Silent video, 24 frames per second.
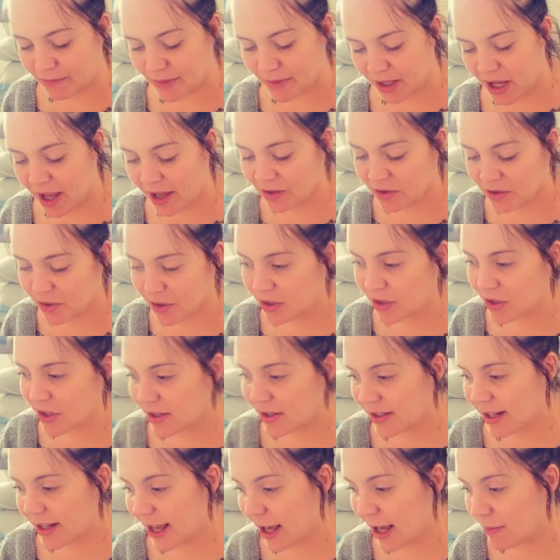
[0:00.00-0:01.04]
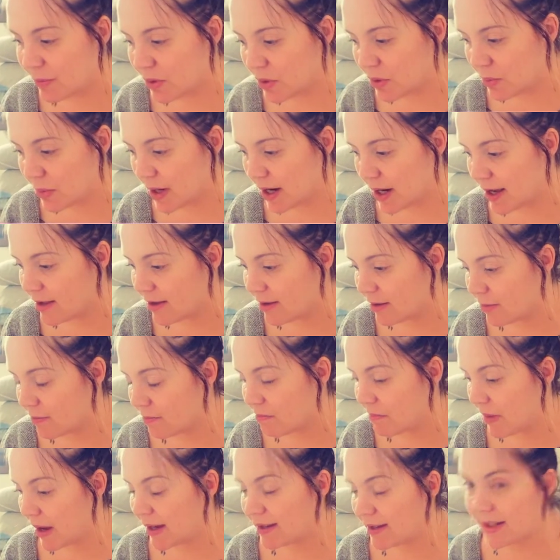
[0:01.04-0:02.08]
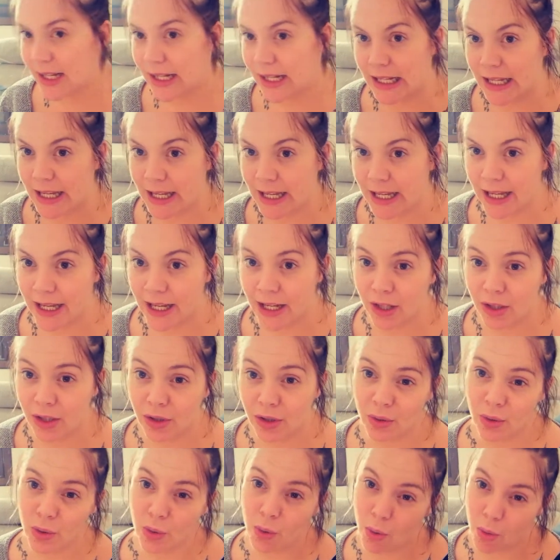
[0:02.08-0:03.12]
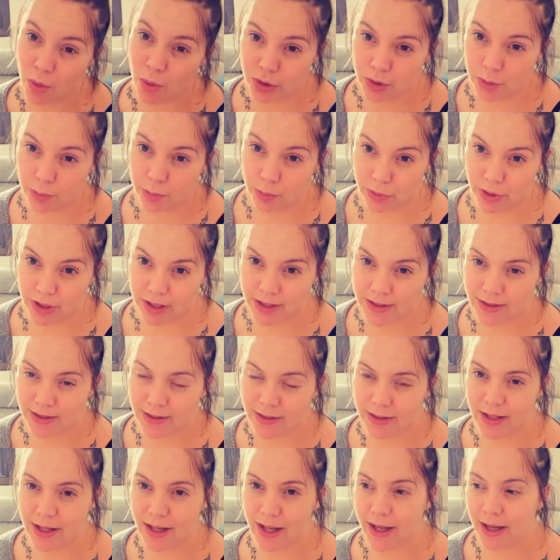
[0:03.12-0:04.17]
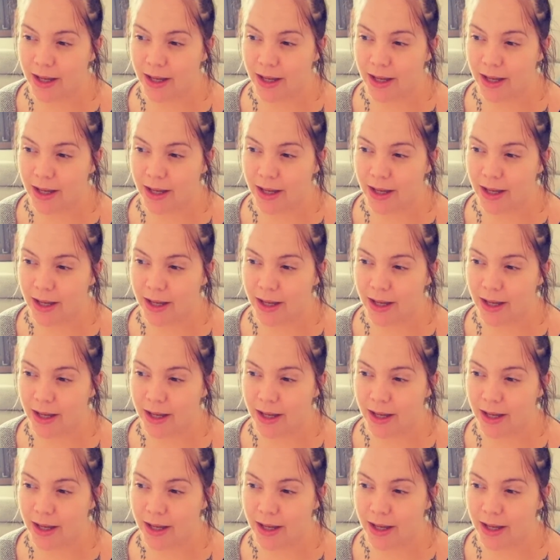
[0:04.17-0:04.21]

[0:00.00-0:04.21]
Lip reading: Yeah, so it just helps with basically engorged breasts.